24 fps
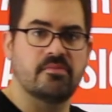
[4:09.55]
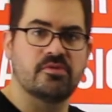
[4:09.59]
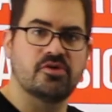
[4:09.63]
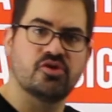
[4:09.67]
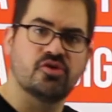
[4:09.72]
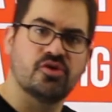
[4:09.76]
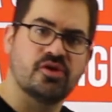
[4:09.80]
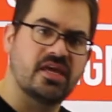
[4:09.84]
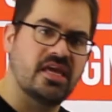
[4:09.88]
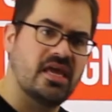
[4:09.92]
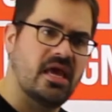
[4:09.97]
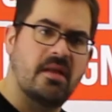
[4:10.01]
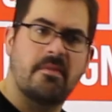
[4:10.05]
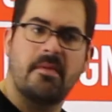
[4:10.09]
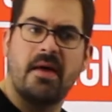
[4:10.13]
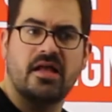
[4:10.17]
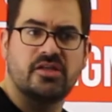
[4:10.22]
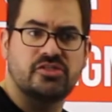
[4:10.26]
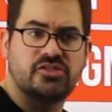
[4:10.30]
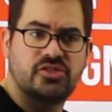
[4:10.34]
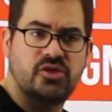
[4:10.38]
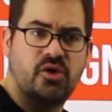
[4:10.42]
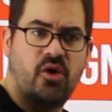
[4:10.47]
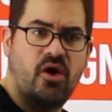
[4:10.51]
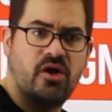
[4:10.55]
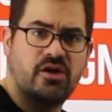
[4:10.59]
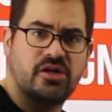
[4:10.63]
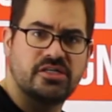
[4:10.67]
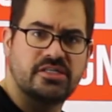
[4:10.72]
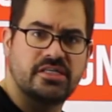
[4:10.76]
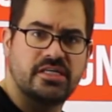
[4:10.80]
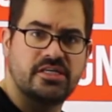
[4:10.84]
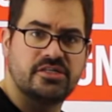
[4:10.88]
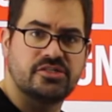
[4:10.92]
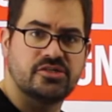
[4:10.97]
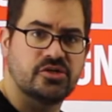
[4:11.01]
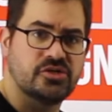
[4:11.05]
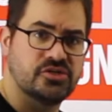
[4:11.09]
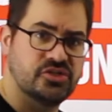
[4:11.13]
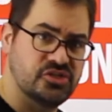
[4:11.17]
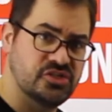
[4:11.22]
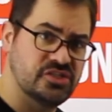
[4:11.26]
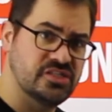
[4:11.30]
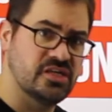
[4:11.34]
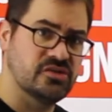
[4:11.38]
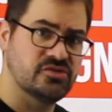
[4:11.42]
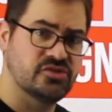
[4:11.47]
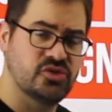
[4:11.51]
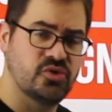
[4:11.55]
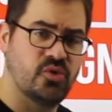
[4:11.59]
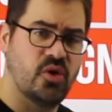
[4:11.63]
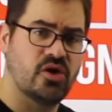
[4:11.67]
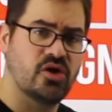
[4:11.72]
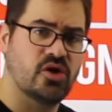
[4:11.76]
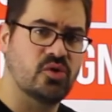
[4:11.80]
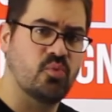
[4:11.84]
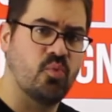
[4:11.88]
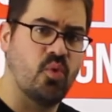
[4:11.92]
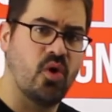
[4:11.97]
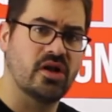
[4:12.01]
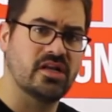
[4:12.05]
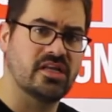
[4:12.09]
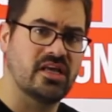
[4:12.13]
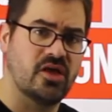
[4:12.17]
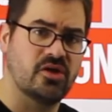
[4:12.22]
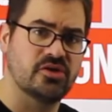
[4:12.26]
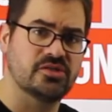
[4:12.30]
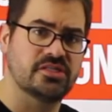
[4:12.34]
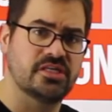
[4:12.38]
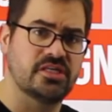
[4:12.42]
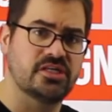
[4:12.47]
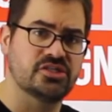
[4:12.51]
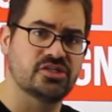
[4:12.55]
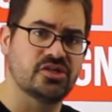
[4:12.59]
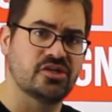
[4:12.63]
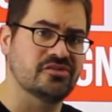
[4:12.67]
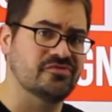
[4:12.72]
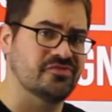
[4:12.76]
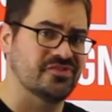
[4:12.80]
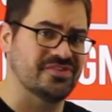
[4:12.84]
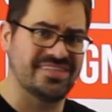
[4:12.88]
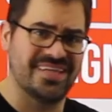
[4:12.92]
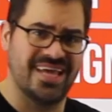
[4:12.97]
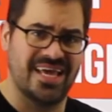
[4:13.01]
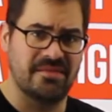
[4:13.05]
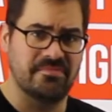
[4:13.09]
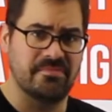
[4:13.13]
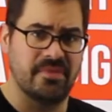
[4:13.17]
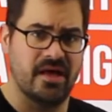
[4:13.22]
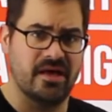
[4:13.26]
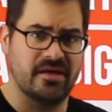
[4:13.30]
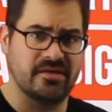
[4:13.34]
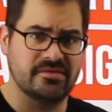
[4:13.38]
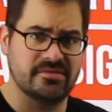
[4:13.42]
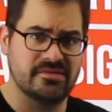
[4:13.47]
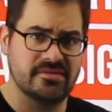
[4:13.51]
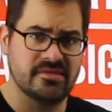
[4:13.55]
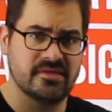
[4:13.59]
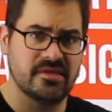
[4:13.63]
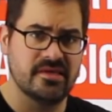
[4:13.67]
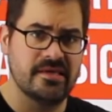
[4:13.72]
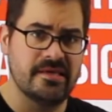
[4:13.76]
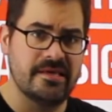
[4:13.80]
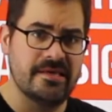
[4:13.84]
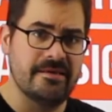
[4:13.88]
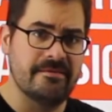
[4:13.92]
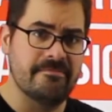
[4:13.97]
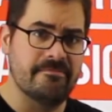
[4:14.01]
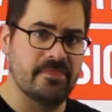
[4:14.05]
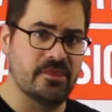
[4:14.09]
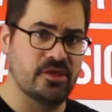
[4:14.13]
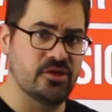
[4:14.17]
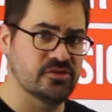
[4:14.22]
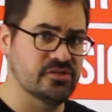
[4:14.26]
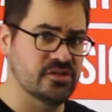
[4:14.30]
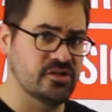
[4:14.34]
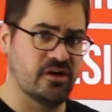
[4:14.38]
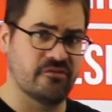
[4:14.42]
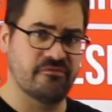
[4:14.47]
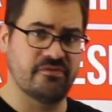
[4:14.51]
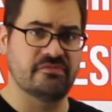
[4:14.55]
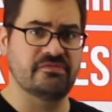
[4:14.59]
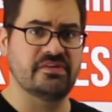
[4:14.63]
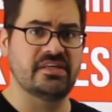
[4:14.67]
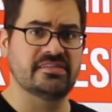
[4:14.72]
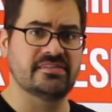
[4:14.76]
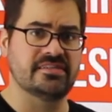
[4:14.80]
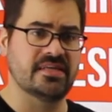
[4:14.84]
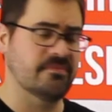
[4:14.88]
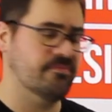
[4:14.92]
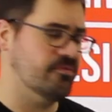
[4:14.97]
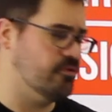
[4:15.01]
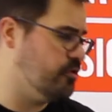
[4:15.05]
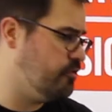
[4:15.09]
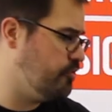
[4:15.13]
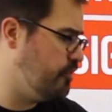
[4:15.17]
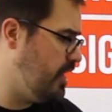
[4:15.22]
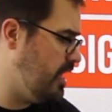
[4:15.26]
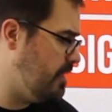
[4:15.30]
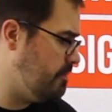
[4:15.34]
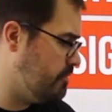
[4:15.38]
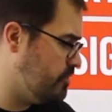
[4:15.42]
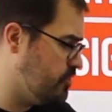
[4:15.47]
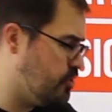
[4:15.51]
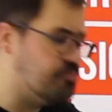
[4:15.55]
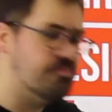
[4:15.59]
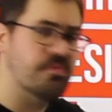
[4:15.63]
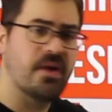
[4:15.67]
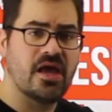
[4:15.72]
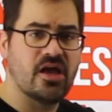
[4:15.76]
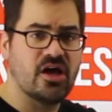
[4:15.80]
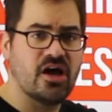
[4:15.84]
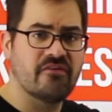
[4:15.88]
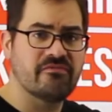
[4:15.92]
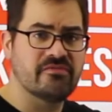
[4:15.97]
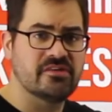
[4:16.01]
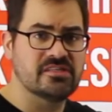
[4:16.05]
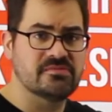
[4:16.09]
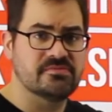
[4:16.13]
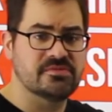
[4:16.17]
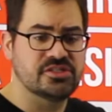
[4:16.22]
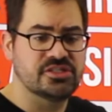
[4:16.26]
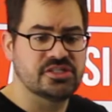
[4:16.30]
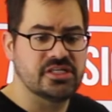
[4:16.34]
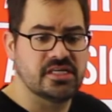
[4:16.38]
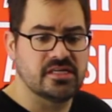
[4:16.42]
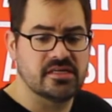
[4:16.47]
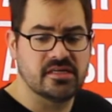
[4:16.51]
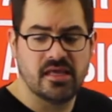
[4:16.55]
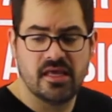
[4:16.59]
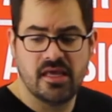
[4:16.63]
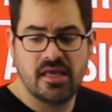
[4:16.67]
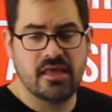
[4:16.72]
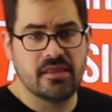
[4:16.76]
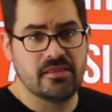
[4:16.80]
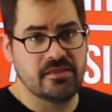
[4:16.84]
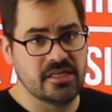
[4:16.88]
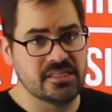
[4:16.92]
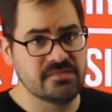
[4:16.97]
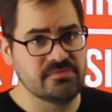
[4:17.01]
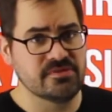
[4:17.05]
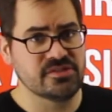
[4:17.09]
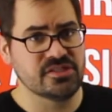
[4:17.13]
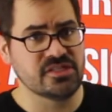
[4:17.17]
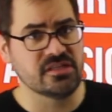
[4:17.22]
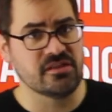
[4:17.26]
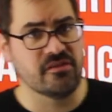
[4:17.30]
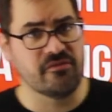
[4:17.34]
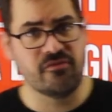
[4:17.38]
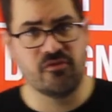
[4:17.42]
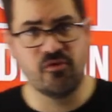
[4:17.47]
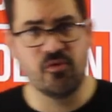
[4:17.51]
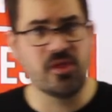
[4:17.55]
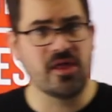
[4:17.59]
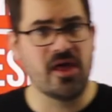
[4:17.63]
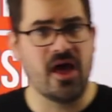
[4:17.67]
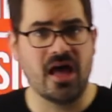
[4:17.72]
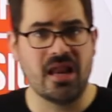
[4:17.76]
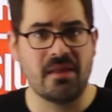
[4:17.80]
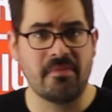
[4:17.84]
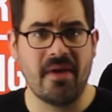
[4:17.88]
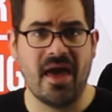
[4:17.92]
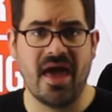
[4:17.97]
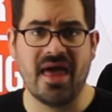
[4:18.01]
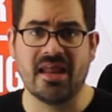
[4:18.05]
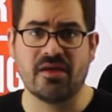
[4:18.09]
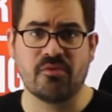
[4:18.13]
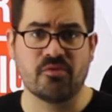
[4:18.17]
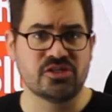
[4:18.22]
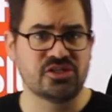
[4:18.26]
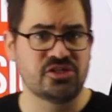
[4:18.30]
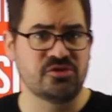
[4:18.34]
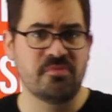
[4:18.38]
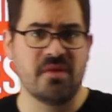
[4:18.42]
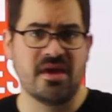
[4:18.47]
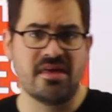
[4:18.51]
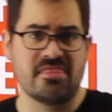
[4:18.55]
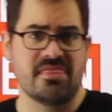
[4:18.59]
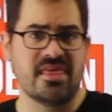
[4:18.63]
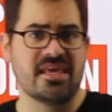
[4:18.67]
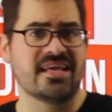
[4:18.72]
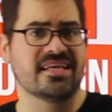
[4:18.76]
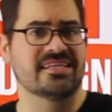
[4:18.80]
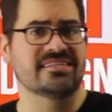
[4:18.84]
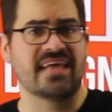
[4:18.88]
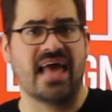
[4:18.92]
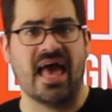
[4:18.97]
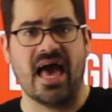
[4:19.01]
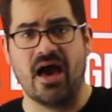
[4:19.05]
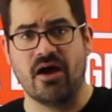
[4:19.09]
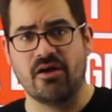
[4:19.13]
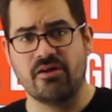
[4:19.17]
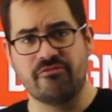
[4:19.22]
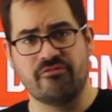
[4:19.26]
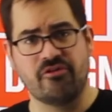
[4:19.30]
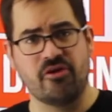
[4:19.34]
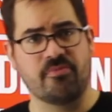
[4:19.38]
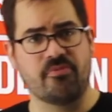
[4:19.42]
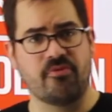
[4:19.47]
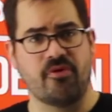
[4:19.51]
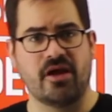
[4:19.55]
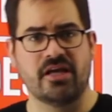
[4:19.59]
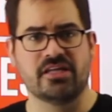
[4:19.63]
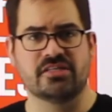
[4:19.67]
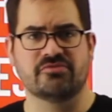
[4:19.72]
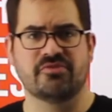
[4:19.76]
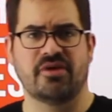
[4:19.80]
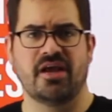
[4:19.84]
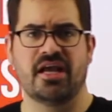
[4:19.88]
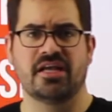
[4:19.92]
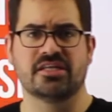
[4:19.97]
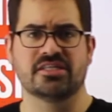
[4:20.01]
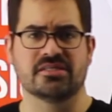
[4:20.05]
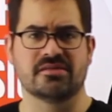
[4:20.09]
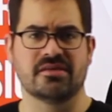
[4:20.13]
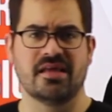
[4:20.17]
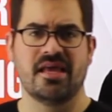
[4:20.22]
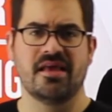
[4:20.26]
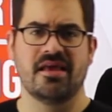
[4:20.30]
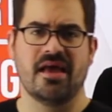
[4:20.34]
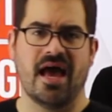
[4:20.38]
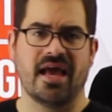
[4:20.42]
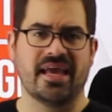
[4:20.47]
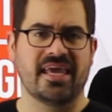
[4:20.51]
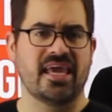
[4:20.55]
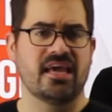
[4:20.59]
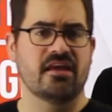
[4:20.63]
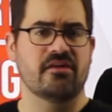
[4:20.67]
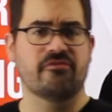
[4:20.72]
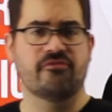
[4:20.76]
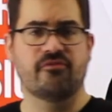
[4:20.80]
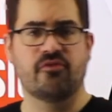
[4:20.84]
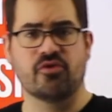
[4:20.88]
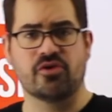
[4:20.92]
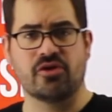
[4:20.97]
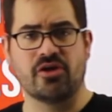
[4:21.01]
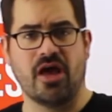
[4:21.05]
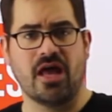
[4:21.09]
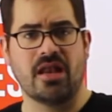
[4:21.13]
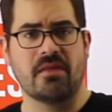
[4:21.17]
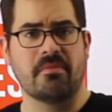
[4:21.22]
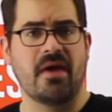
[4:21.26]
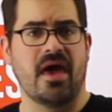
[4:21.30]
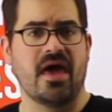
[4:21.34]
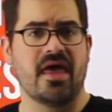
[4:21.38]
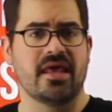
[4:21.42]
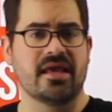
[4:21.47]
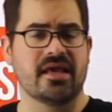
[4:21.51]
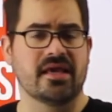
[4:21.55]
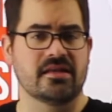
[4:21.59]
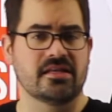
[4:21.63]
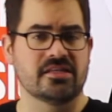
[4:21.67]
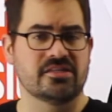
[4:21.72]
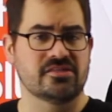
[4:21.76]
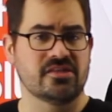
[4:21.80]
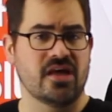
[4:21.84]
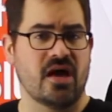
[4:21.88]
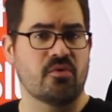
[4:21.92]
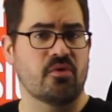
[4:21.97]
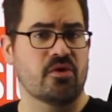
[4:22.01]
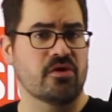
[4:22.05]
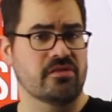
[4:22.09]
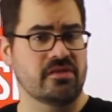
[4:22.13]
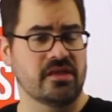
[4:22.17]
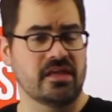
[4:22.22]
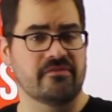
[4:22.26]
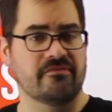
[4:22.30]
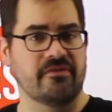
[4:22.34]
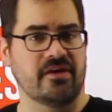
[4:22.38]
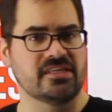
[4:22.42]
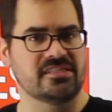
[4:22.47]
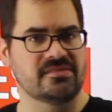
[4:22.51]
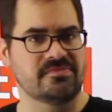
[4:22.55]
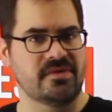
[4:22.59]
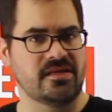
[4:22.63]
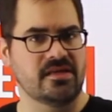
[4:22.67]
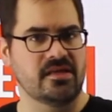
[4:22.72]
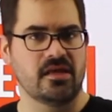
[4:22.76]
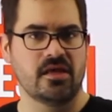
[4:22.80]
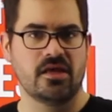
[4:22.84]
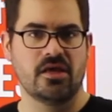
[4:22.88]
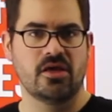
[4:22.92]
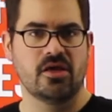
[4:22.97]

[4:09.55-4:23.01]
you're looking at about 200 t-shirts. You sell 200 one color t-shirts for 10 bucks. Using our 15 cent program, you pay off this machine. This machine, the fully automatic, which you may think is out of your price range and I can't afford an automatic and it's not worth the investment,